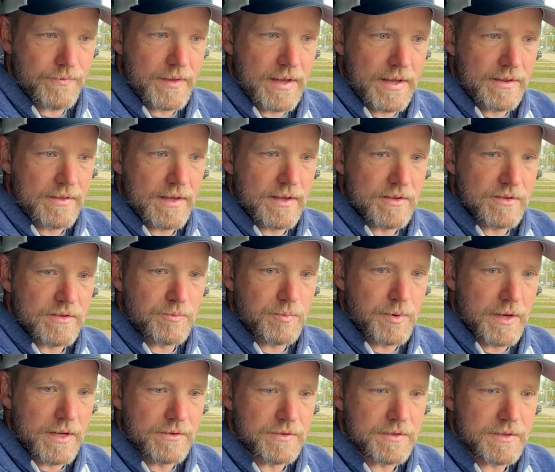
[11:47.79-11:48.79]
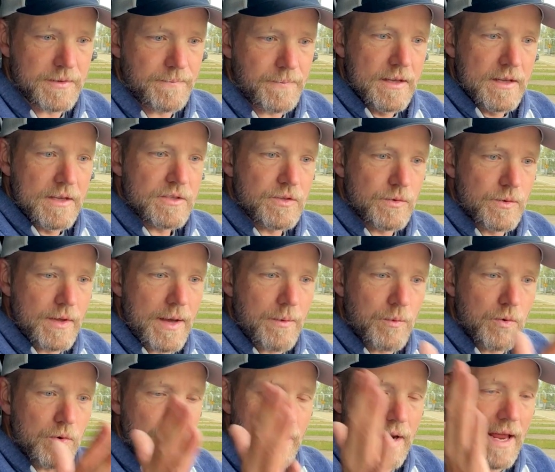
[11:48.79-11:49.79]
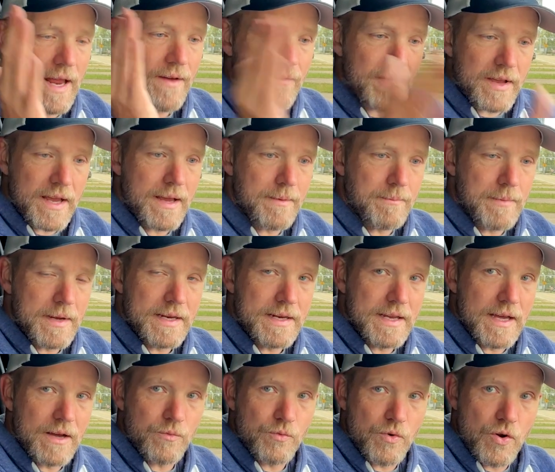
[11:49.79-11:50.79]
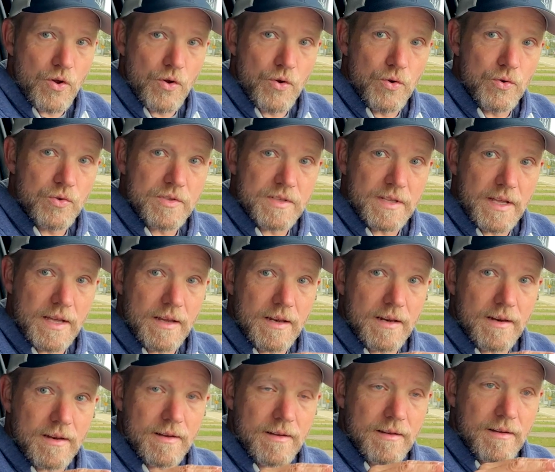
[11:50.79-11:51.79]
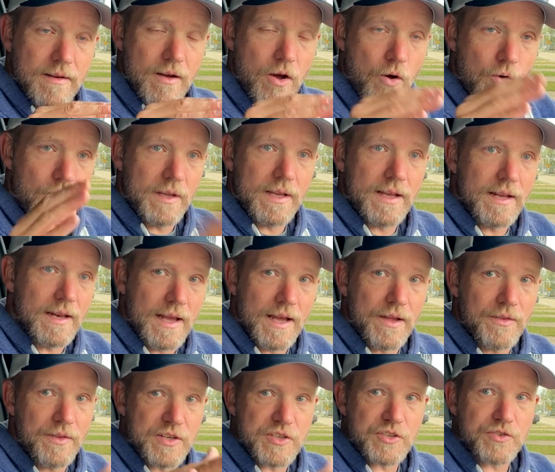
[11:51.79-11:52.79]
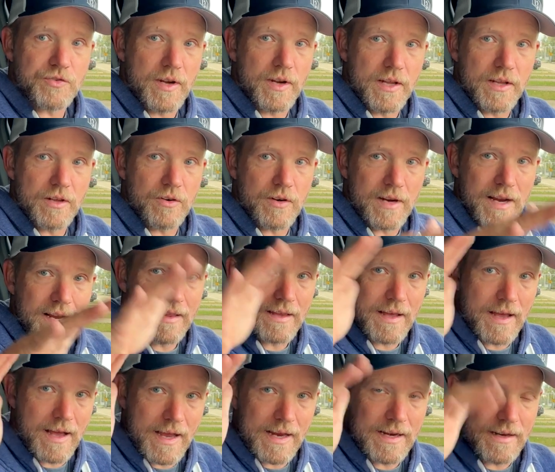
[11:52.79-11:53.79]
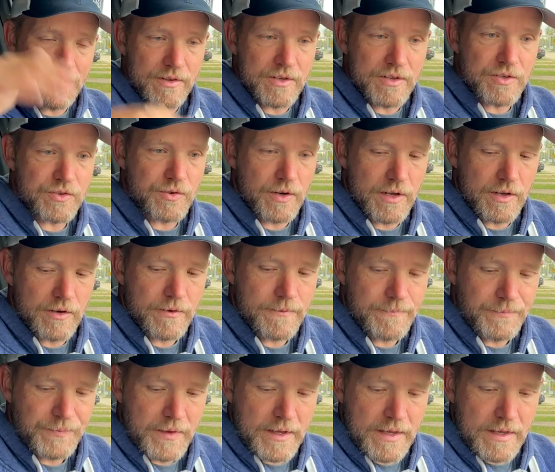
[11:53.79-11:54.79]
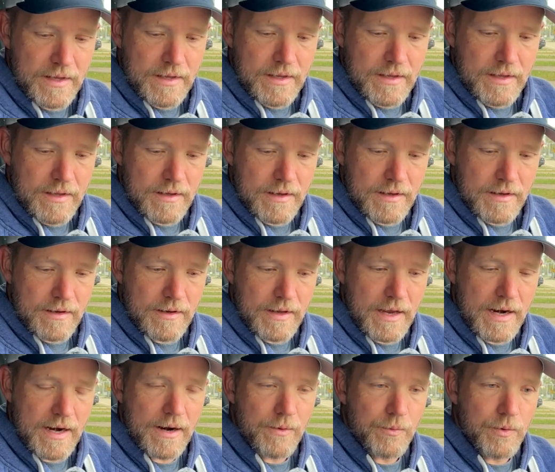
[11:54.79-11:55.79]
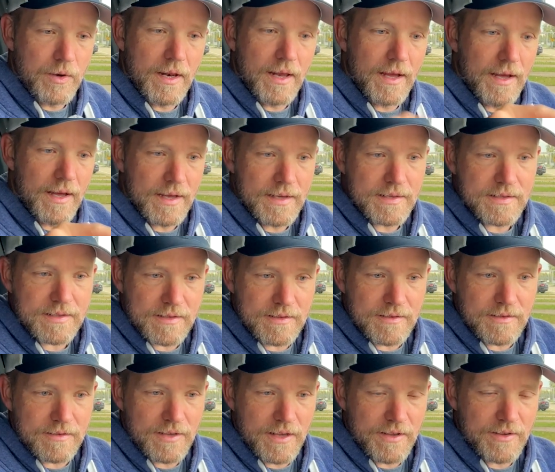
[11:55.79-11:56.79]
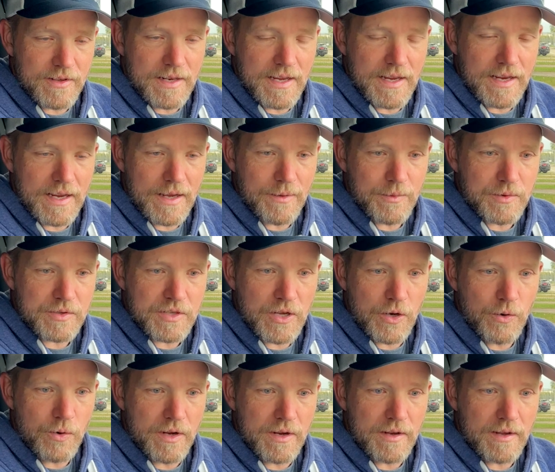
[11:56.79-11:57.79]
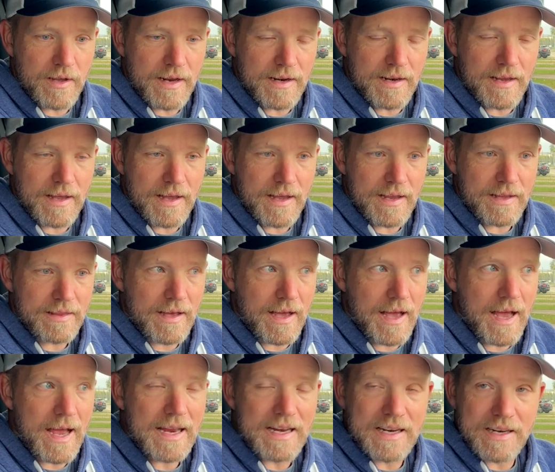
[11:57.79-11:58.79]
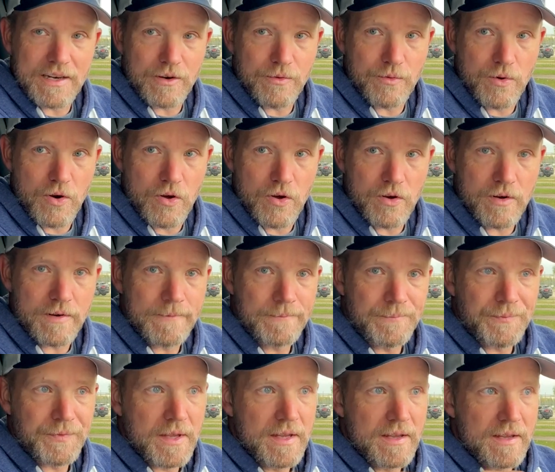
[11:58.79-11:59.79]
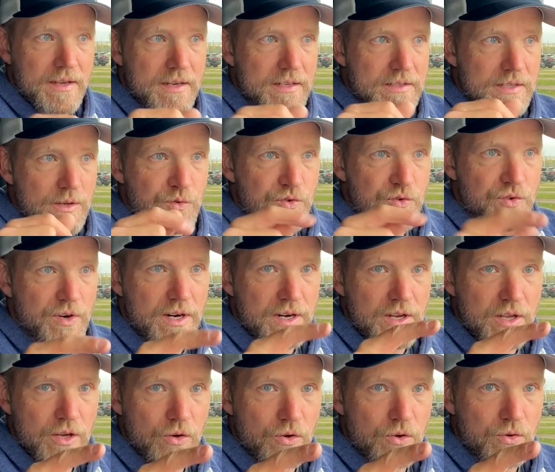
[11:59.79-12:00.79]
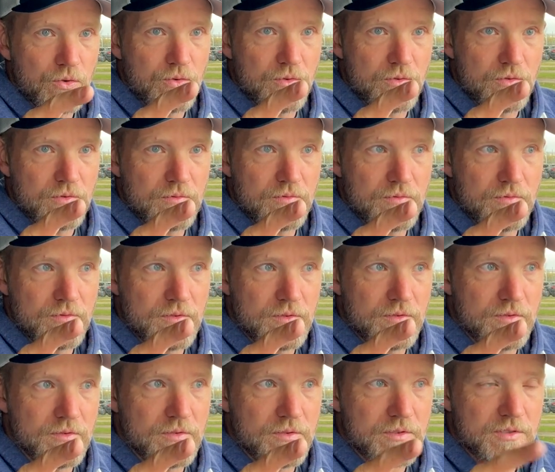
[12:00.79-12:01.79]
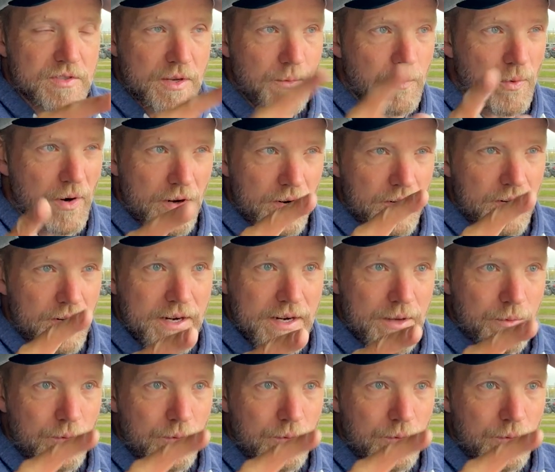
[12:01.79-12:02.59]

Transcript: 8,000 pounds. So that will navigate me down roads that only allow this trailer and the height of this trailer. And I realized the other day I was towing, I had the height in there wrong, because I was trying to go somewhere and it